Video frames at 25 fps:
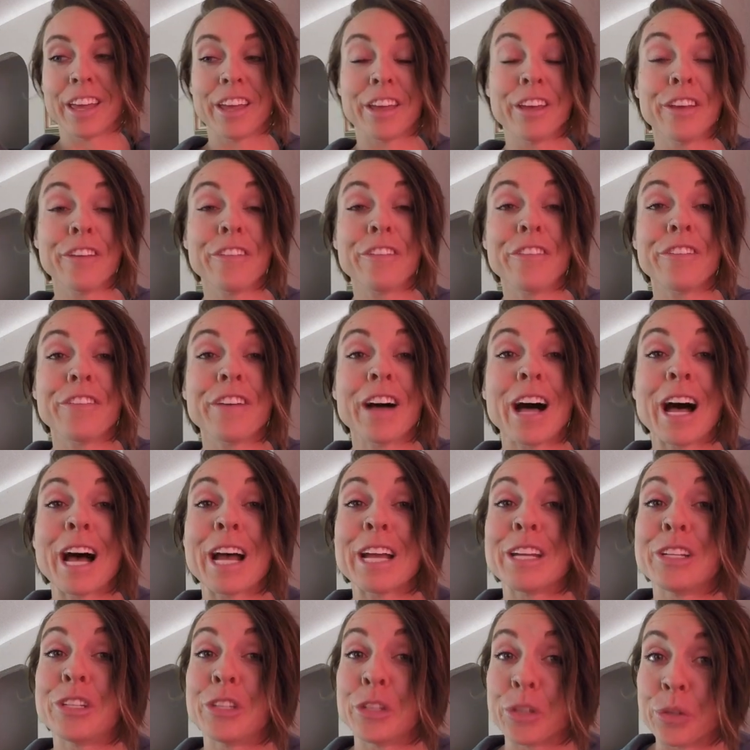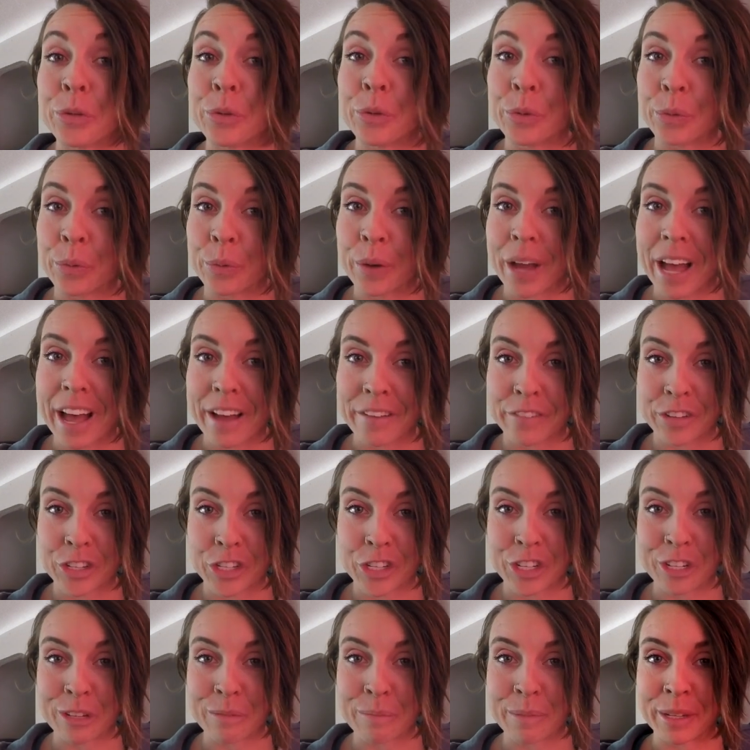If I do have a
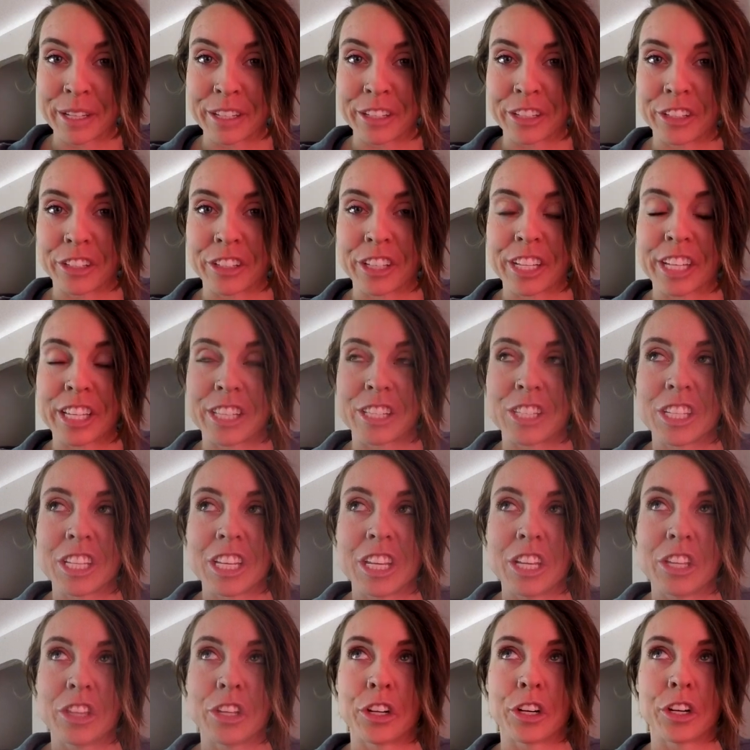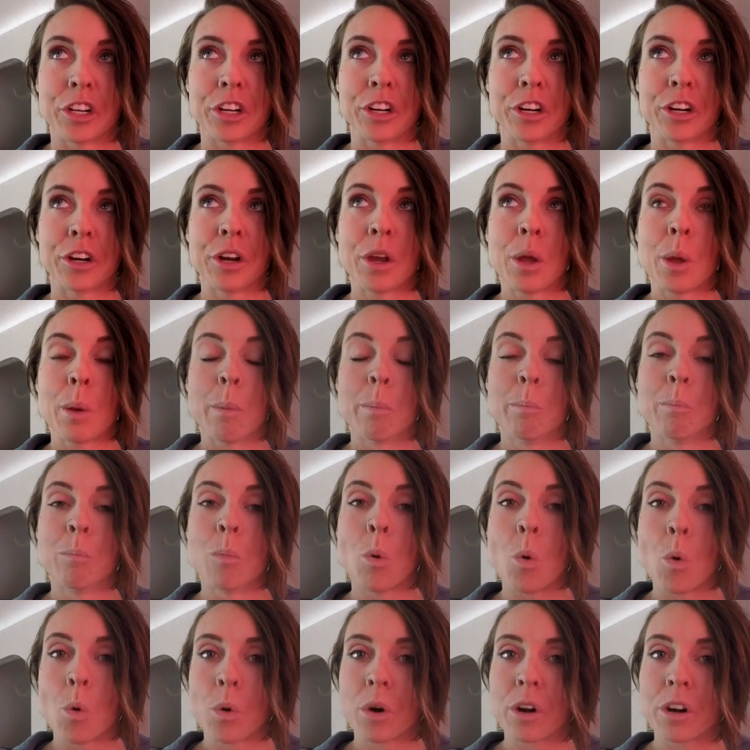cheat meal, it's either
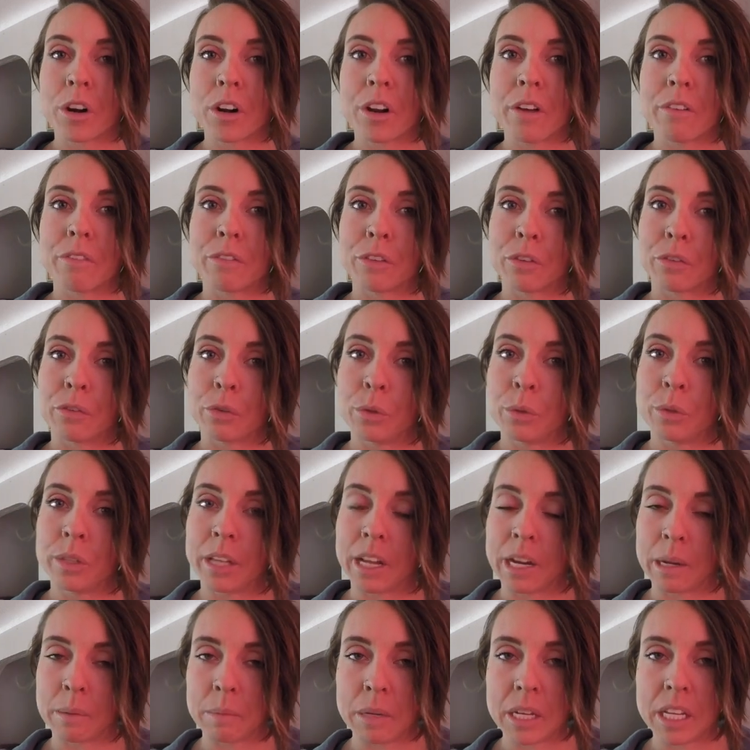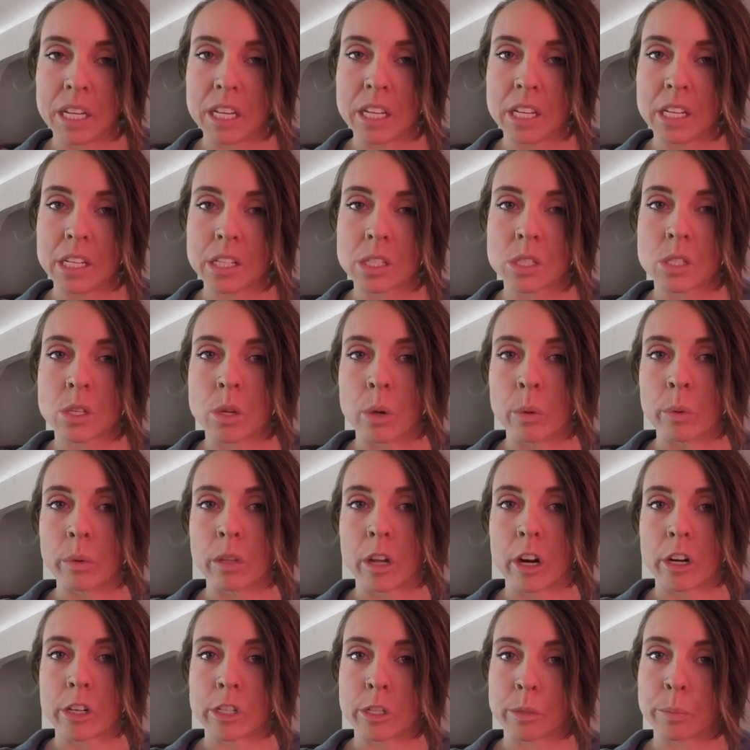more of the food that I'm eating, so
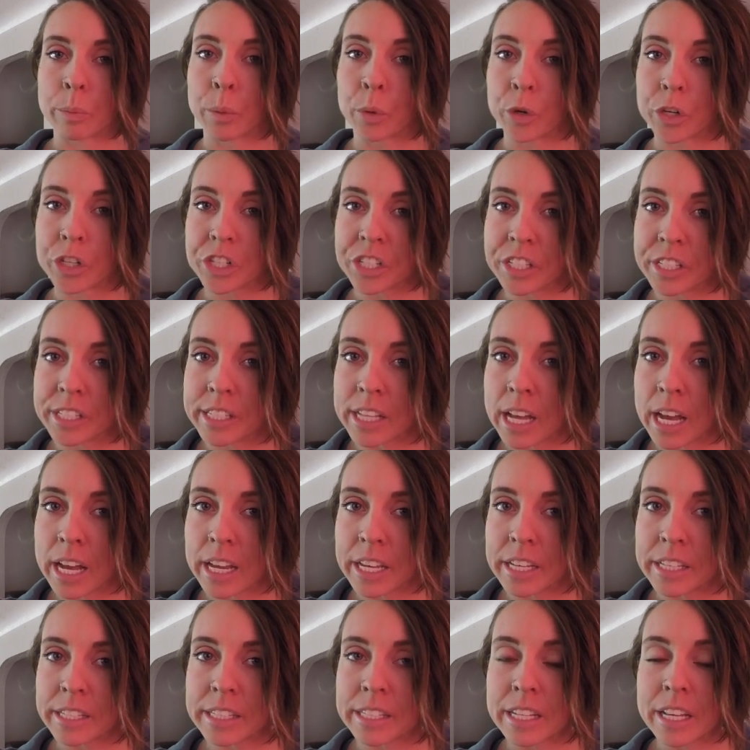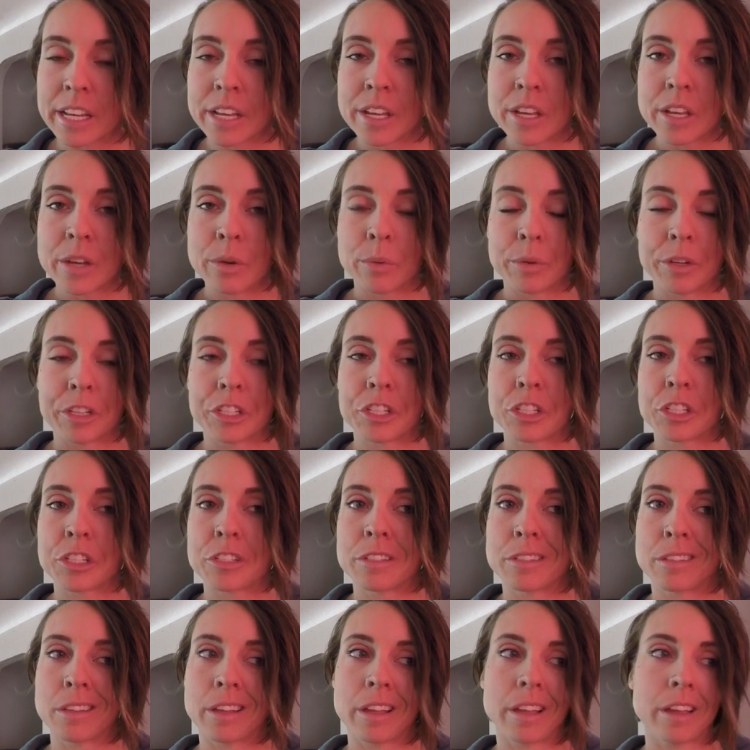larger portion size, which
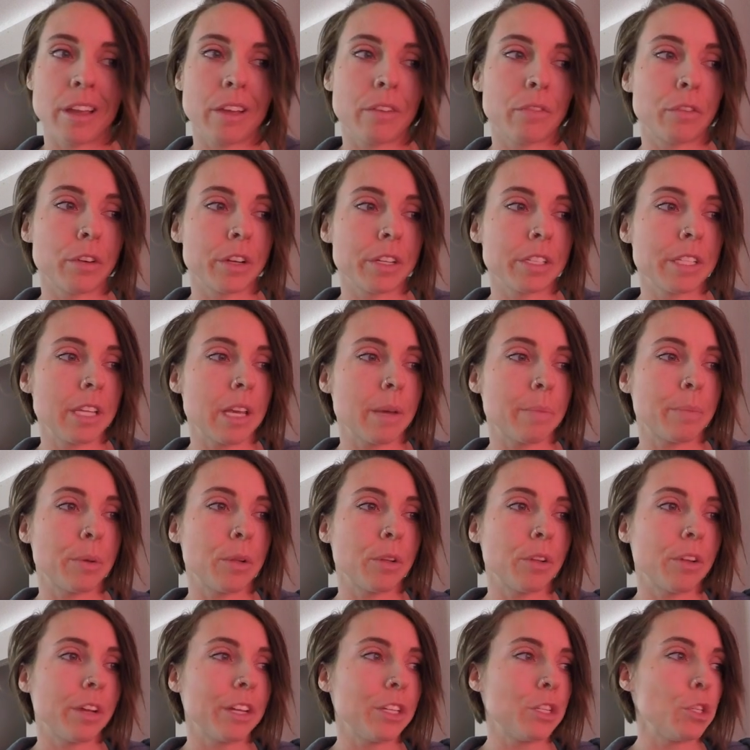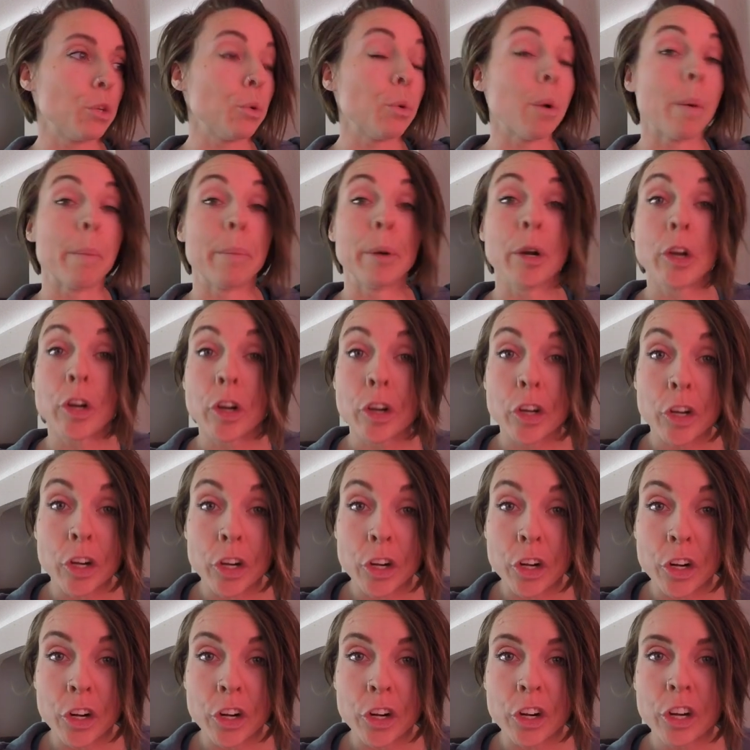is like, for example, I do a
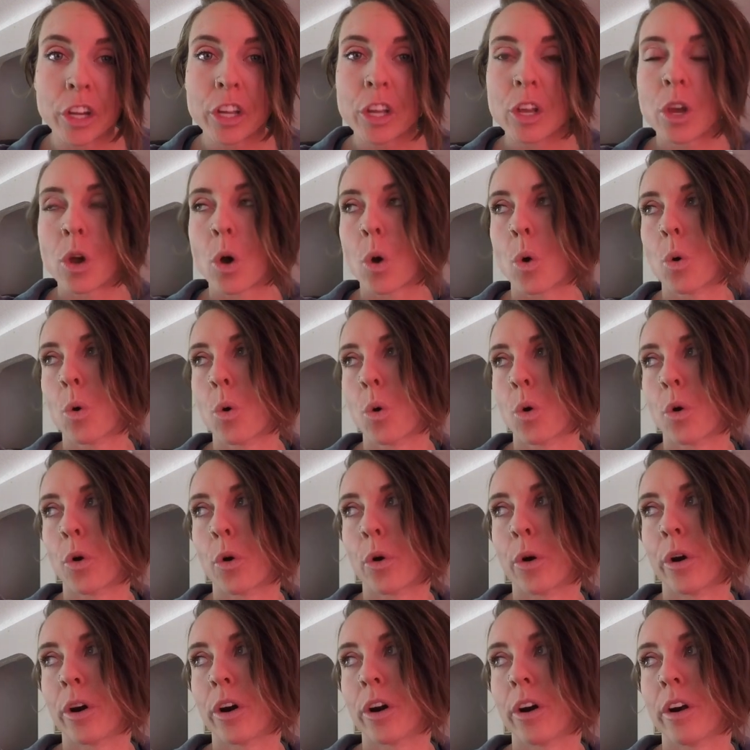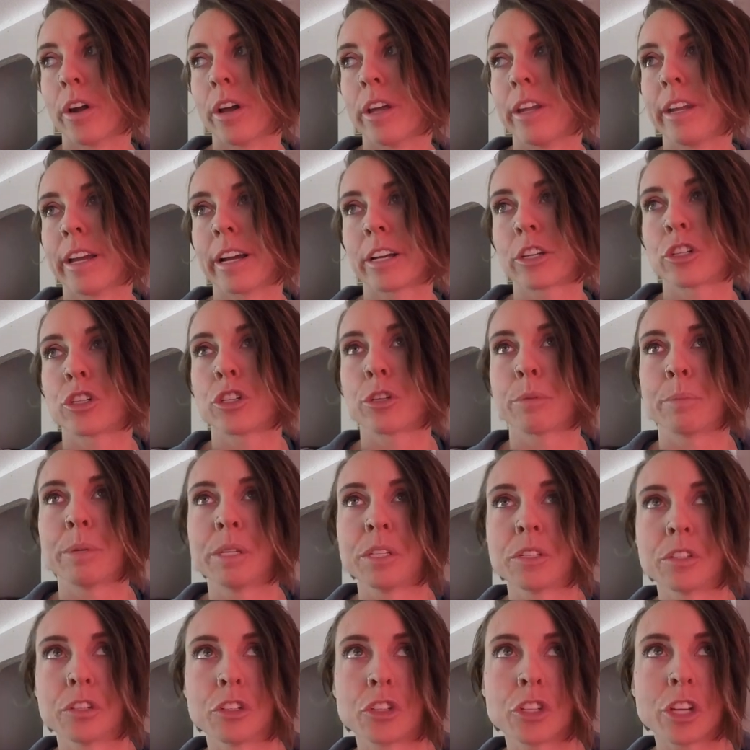burger, or an extra
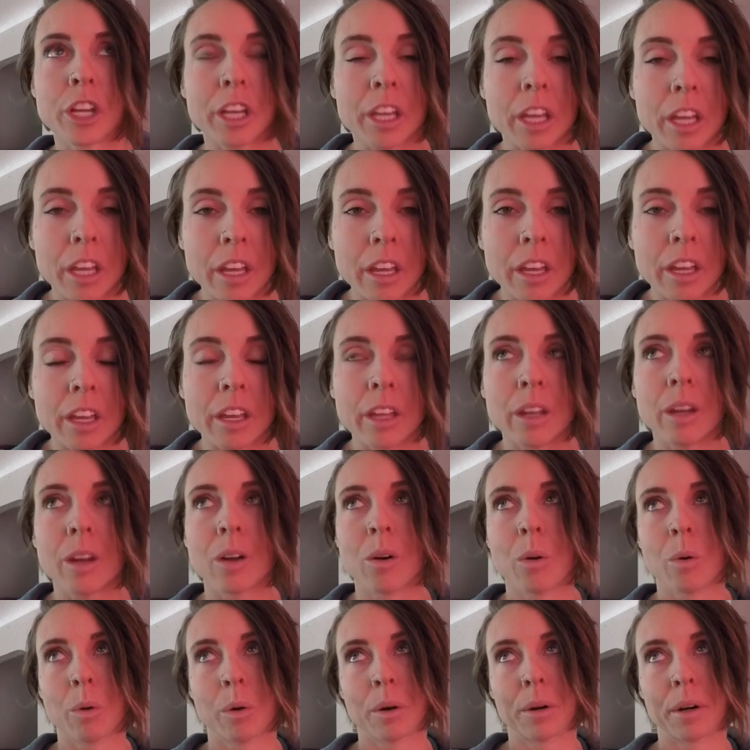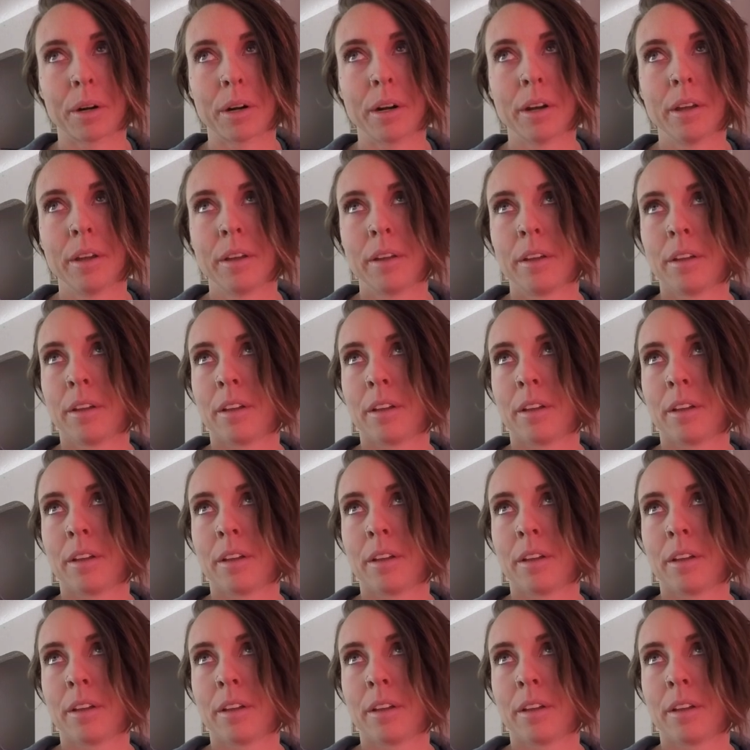piece of chicken, or